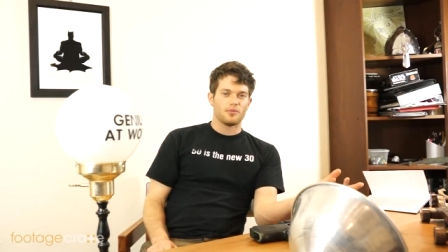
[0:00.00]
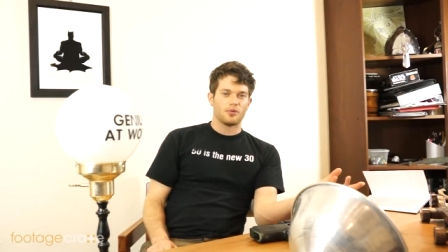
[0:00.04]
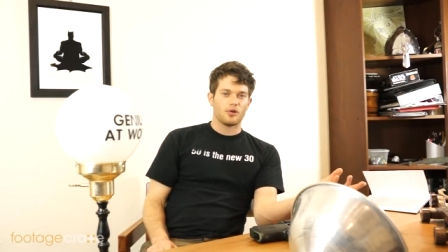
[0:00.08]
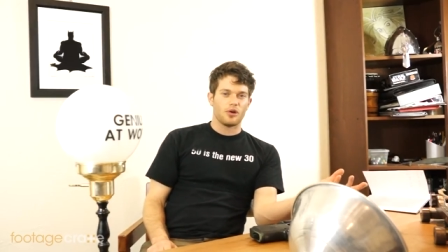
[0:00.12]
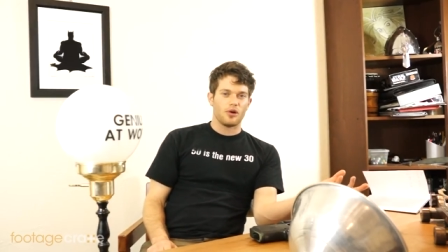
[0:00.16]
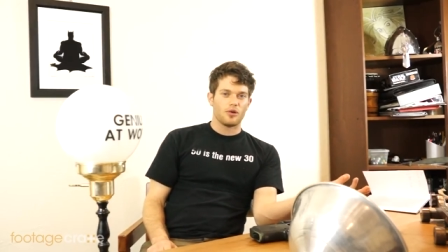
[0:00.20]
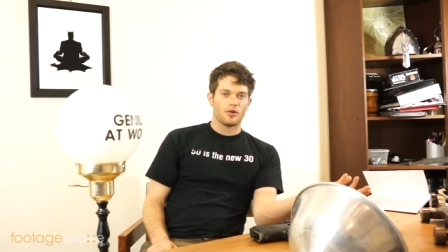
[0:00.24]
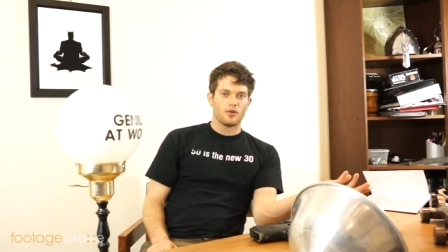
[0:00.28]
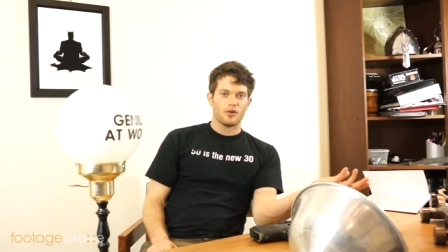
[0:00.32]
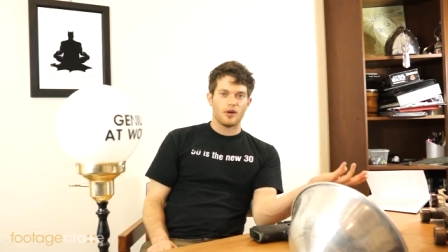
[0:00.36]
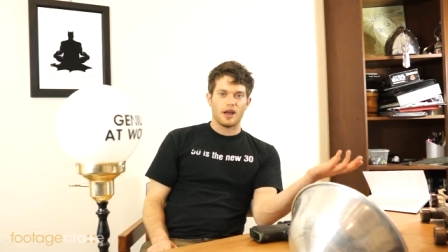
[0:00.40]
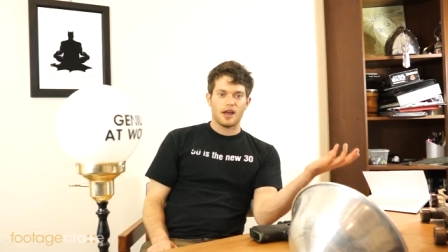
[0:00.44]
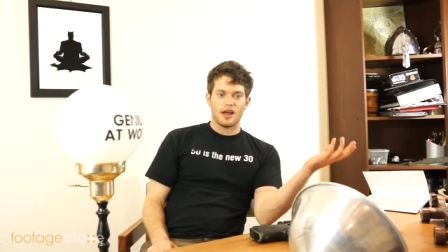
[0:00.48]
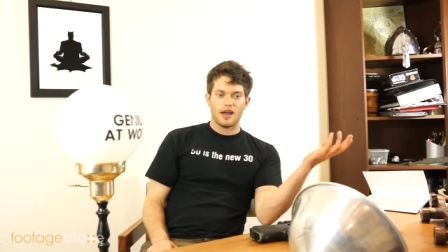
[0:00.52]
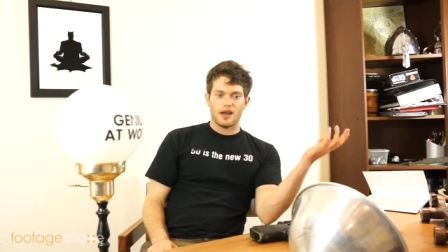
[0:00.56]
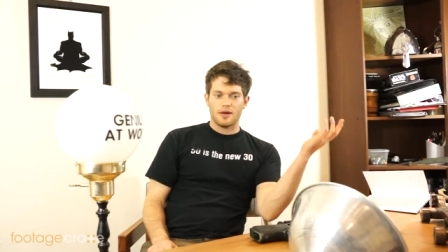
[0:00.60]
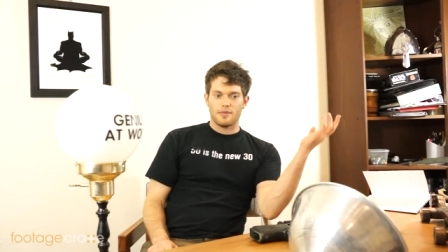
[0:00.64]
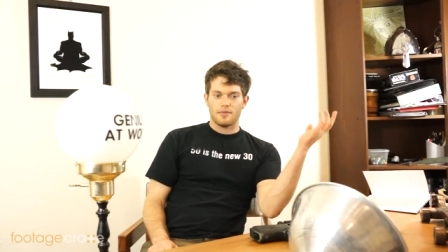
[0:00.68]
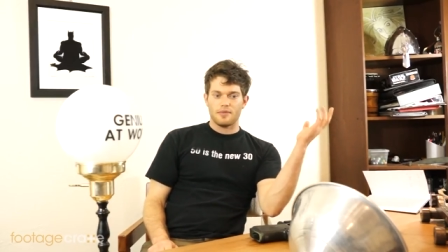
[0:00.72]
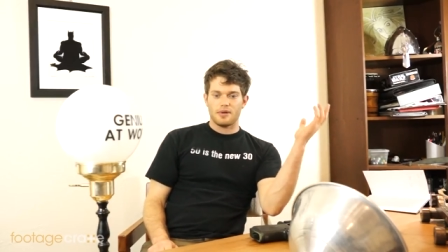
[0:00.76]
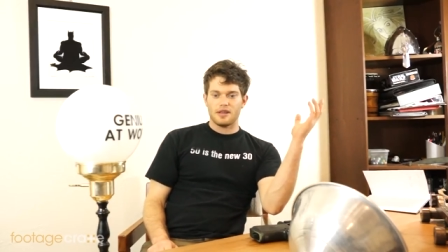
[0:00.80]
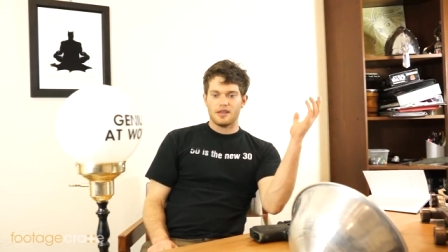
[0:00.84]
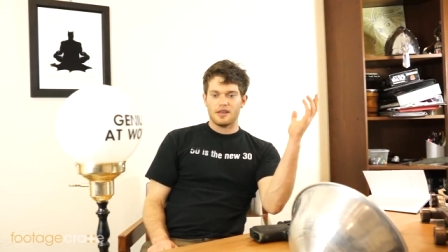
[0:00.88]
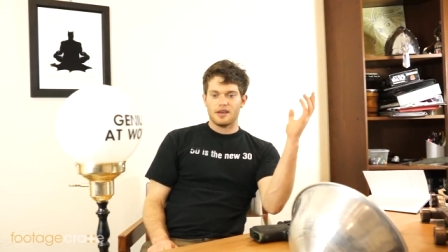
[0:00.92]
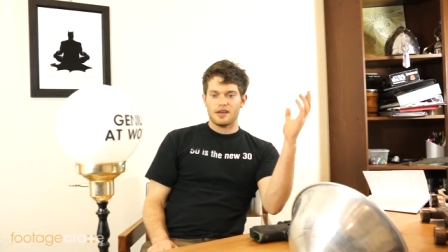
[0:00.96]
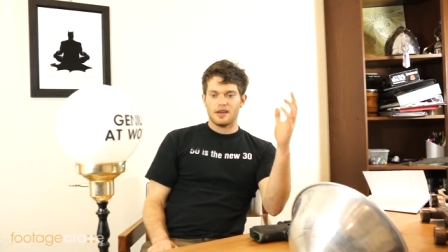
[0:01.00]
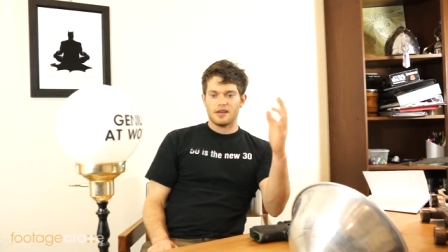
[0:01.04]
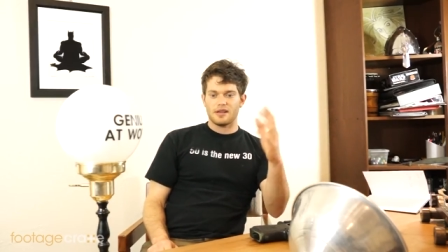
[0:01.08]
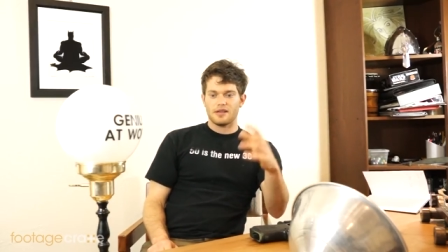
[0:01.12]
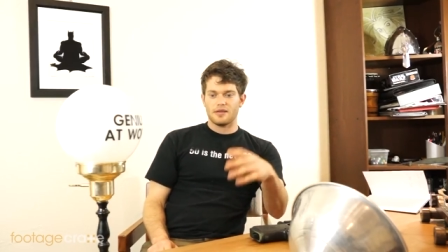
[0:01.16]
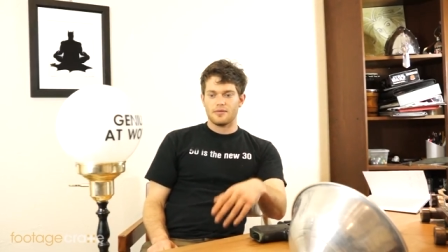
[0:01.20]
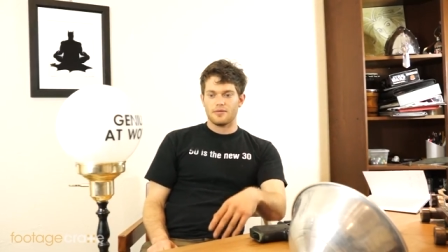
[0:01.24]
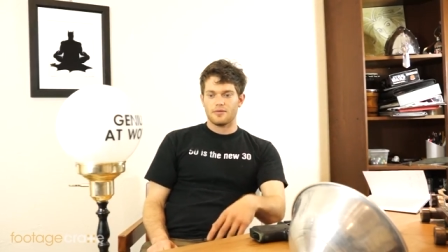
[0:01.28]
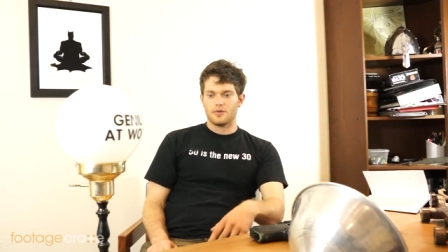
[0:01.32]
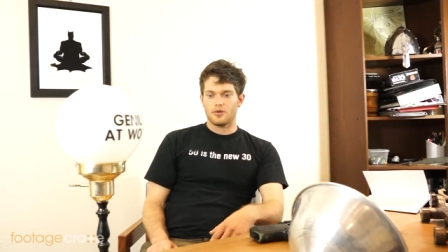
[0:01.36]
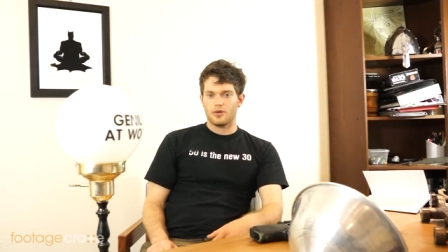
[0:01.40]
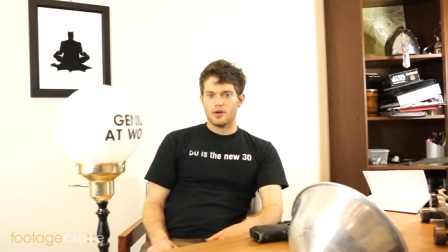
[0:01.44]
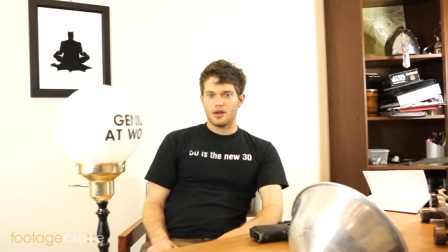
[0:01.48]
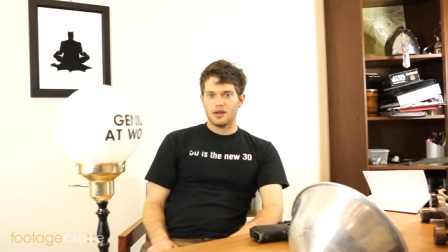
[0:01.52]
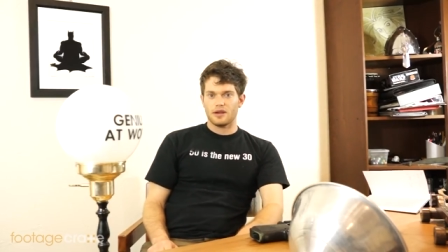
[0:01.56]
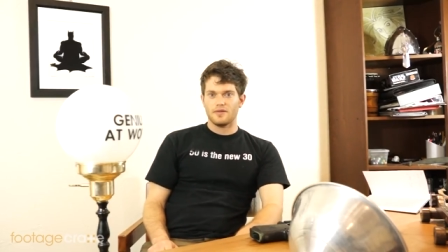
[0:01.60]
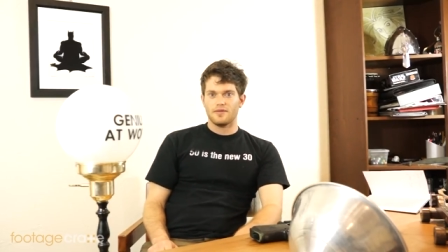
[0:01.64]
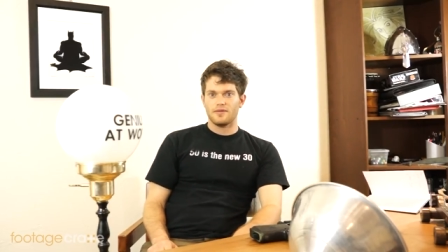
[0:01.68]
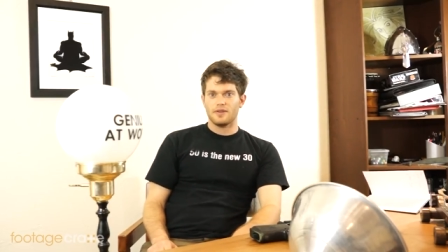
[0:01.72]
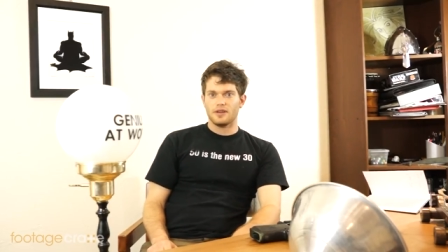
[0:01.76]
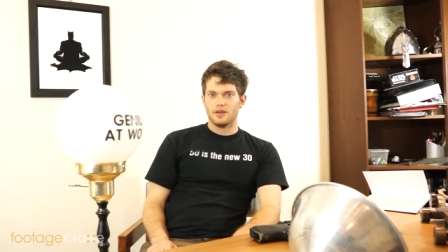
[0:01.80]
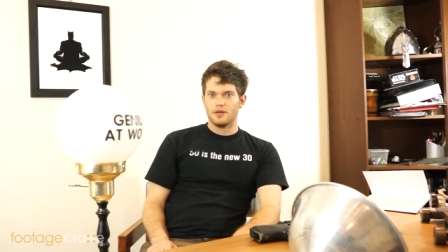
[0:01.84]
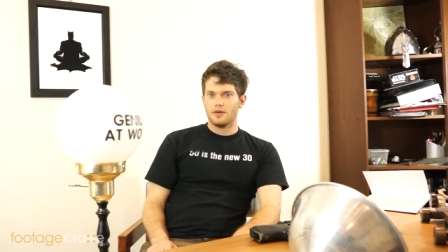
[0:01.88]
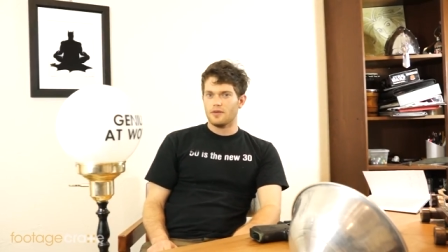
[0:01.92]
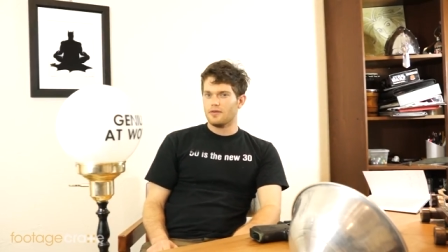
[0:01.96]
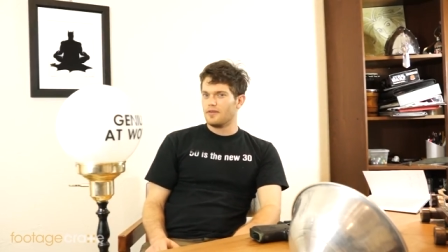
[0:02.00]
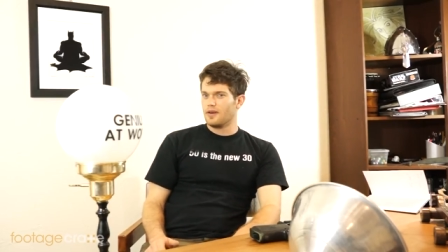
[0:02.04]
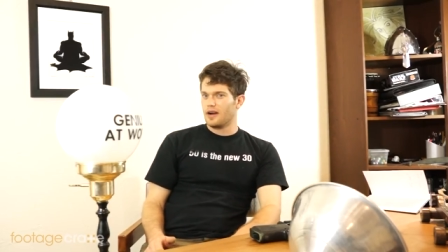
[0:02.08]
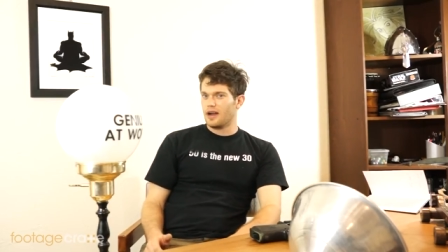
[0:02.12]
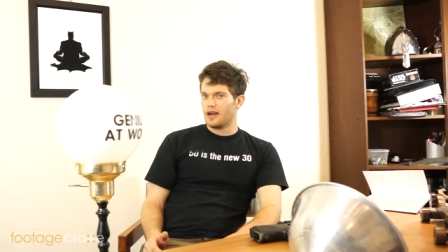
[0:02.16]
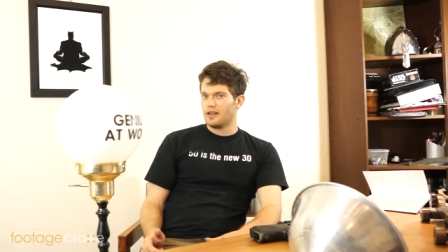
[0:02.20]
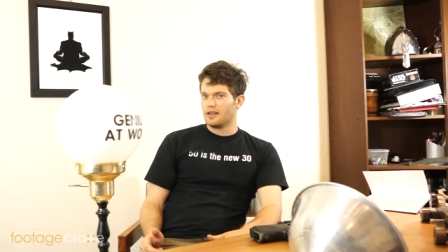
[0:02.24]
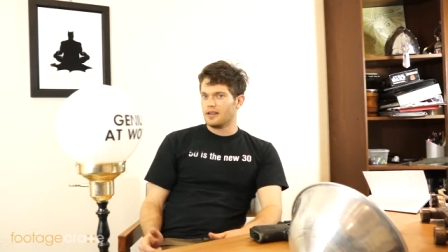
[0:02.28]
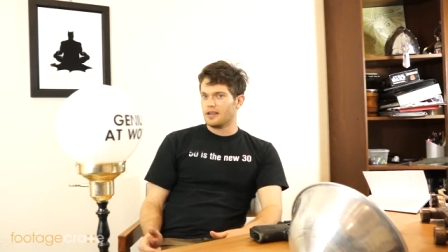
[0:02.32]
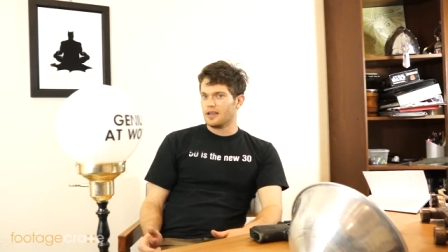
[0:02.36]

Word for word: program and then create a video file